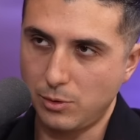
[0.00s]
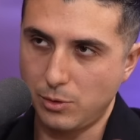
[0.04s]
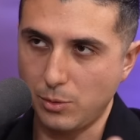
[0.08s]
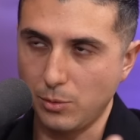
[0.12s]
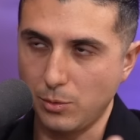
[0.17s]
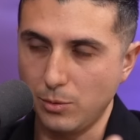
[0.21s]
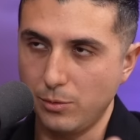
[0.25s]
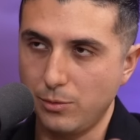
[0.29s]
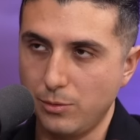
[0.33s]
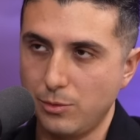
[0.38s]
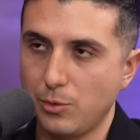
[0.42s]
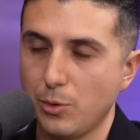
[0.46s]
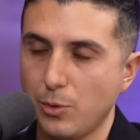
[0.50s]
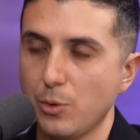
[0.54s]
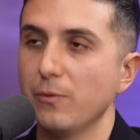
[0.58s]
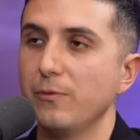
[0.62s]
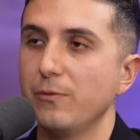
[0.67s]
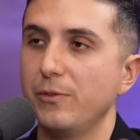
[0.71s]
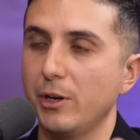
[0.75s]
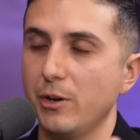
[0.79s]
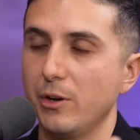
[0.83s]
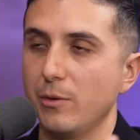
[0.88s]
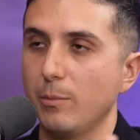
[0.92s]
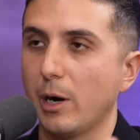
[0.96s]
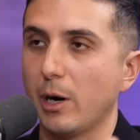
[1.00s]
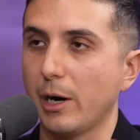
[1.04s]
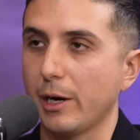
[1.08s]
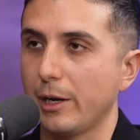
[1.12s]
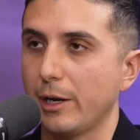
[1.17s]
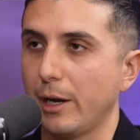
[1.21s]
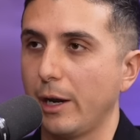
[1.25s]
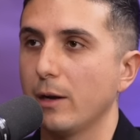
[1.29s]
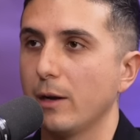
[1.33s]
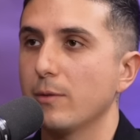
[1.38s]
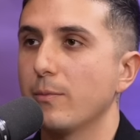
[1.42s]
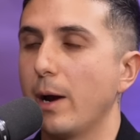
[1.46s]
through video
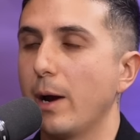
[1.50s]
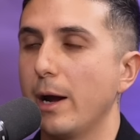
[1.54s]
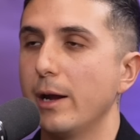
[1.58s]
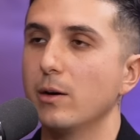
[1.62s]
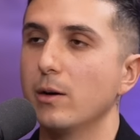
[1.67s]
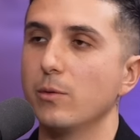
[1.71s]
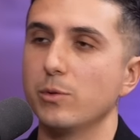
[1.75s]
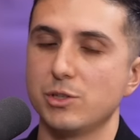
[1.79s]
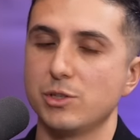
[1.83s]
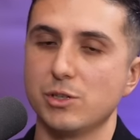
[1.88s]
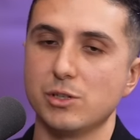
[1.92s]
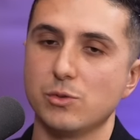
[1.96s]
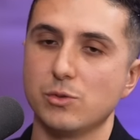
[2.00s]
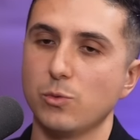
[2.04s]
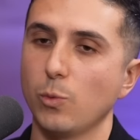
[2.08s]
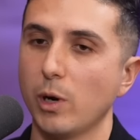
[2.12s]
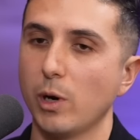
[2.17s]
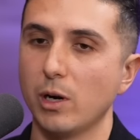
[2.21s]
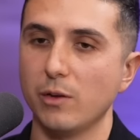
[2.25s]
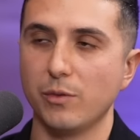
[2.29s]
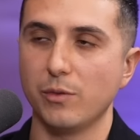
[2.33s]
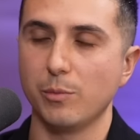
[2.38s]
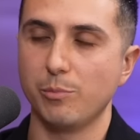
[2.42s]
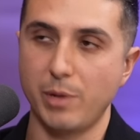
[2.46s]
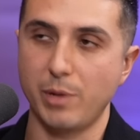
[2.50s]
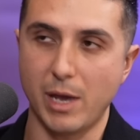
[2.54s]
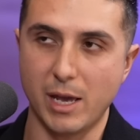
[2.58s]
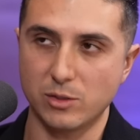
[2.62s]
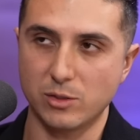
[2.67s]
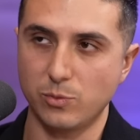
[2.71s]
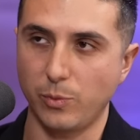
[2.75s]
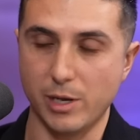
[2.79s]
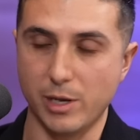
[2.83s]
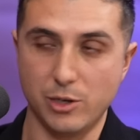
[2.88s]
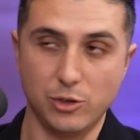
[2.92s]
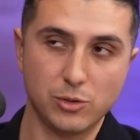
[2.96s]
marketing, right? Which is one of the
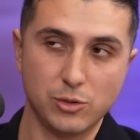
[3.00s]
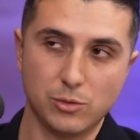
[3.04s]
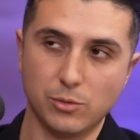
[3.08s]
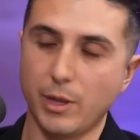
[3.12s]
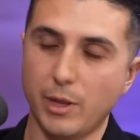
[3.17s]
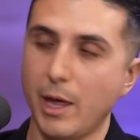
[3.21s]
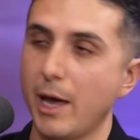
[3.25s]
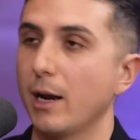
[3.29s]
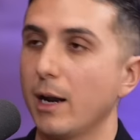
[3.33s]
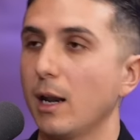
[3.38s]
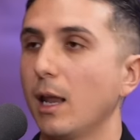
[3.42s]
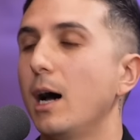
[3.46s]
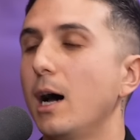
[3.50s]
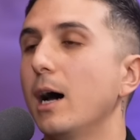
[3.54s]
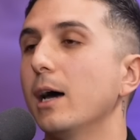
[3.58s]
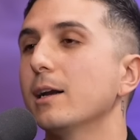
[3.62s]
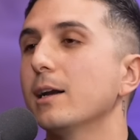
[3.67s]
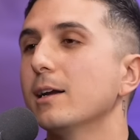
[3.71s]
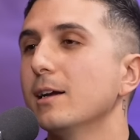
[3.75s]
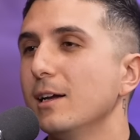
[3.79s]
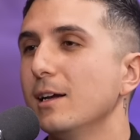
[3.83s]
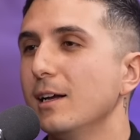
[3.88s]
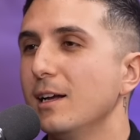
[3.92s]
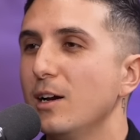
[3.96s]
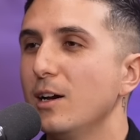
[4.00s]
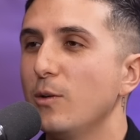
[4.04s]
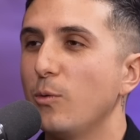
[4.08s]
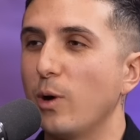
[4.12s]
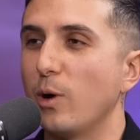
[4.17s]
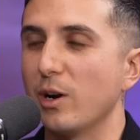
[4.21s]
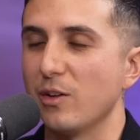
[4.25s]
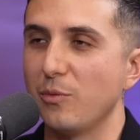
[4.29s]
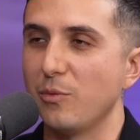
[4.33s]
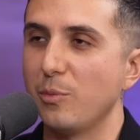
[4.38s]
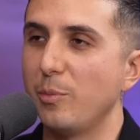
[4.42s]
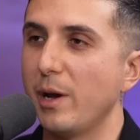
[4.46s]
best ways. You do that a lot. Yeah.
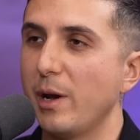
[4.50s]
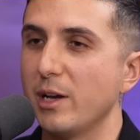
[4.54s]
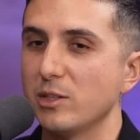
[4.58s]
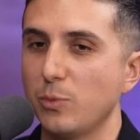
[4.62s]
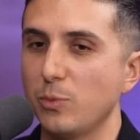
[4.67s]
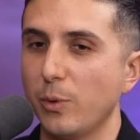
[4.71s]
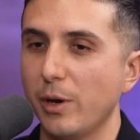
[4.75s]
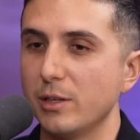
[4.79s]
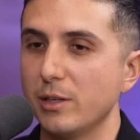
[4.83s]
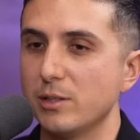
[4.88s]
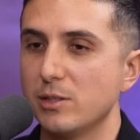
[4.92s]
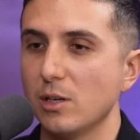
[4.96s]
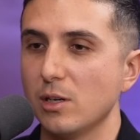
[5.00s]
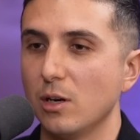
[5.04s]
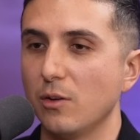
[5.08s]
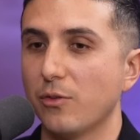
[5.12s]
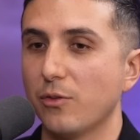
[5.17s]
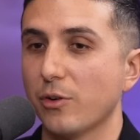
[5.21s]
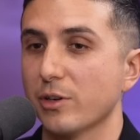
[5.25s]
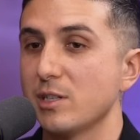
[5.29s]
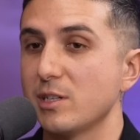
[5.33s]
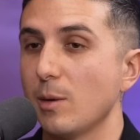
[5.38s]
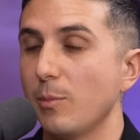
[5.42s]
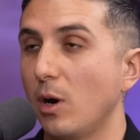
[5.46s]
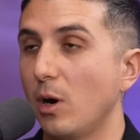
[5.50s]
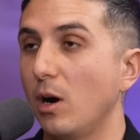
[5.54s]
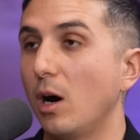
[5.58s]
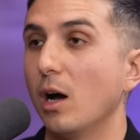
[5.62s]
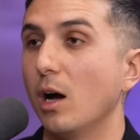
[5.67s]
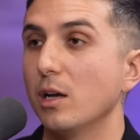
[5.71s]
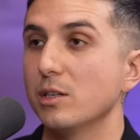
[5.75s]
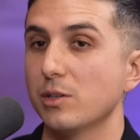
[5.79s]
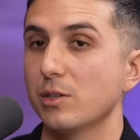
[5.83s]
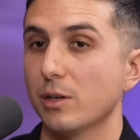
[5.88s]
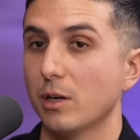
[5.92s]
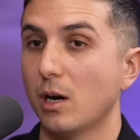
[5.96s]
One of the best ways. So, for example,
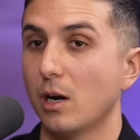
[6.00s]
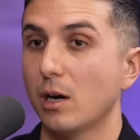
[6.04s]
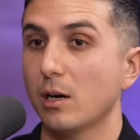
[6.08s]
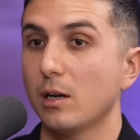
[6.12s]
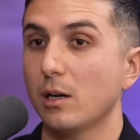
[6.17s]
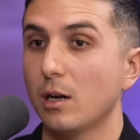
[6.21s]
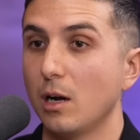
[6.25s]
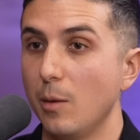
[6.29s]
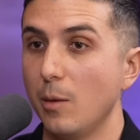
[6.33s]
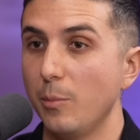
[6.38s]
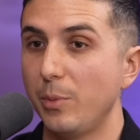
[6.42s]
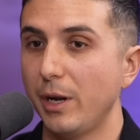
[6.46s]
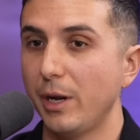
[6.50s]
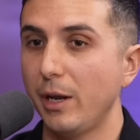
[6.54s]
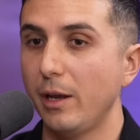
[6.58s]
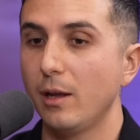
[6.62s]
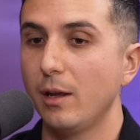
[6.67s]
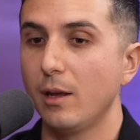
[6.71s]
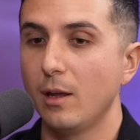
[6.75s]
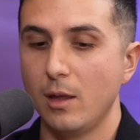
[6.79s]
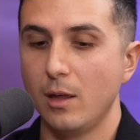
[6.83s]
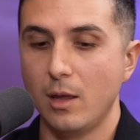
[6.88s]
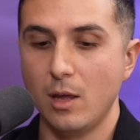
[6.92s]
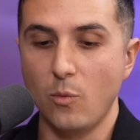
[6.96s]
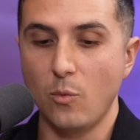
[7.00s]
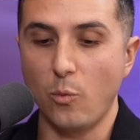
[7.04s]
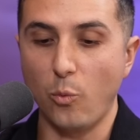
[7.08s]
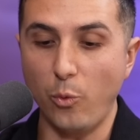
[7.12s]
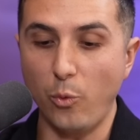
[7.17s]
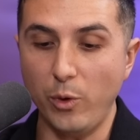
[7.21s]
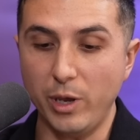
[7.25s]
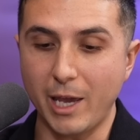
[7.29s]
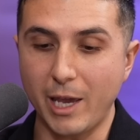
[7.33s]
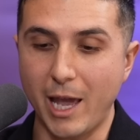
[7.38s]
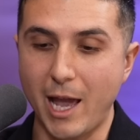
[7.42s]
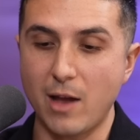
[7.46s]
us in our company,
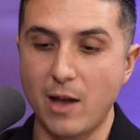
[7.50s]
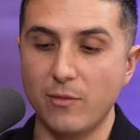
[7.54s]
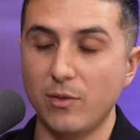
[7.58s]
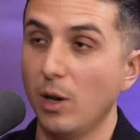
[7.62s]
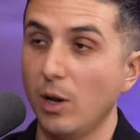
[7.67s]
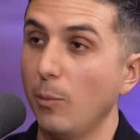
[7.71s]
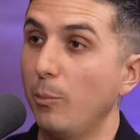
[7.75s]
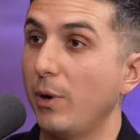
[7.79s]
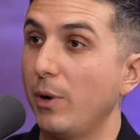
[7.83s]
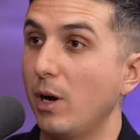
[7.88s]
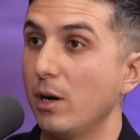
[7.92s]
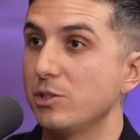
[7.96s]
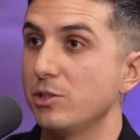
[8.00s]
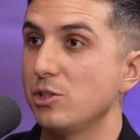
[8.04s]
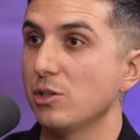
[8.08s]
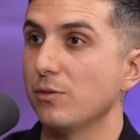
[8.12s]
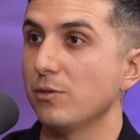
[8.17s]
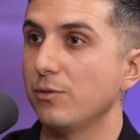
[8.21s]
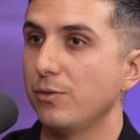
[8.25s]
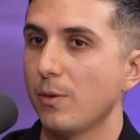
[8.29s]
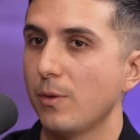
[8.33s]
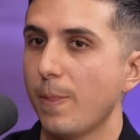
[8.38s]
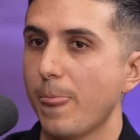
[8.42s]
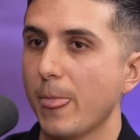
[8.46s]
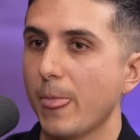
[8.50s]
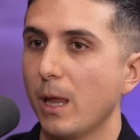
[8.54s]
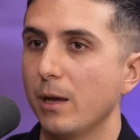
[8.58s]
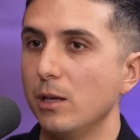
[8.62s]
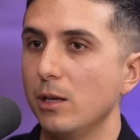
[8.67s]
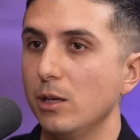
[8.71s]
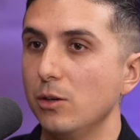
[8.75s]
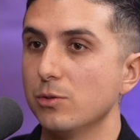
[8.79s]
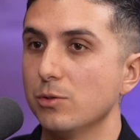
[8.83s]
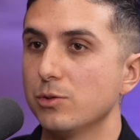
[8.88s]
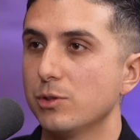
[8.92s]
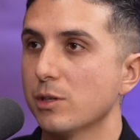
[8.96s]
we have a bunch of
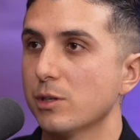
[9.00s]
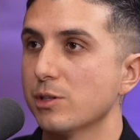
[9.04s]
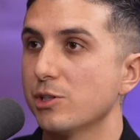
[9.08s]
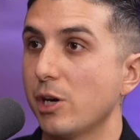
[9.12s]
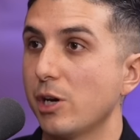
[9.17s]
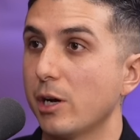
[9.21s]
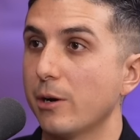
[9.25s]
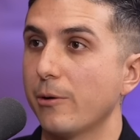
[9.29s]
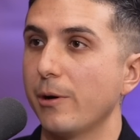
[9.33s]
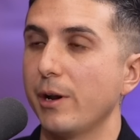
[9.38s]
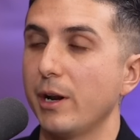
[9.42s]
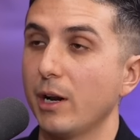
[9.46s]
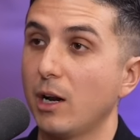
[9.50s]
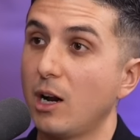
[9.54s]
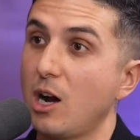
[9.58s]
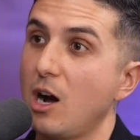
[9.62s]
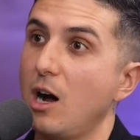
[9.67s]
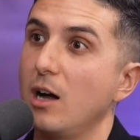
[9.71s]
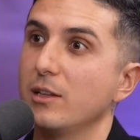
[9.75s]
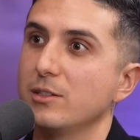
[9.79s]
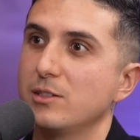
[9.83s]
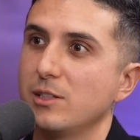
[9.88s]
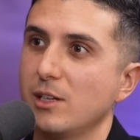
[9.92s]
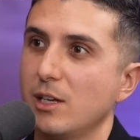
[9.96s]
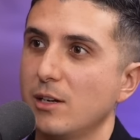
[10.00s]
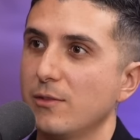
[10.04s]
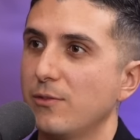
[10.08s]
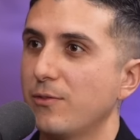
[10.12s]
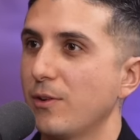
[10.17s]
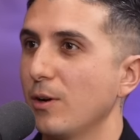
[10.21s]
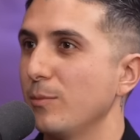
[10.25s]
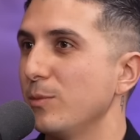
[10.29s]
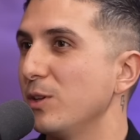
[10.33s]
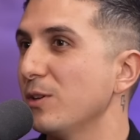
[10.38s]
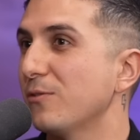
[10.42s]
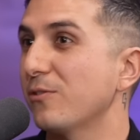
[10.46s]
user-generated content
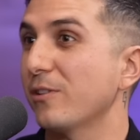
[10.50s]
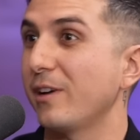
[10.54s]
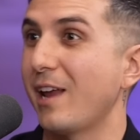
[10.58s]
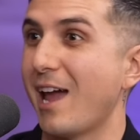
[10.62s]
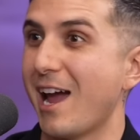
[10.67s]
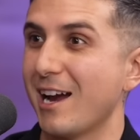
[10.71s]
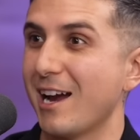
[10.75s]
from different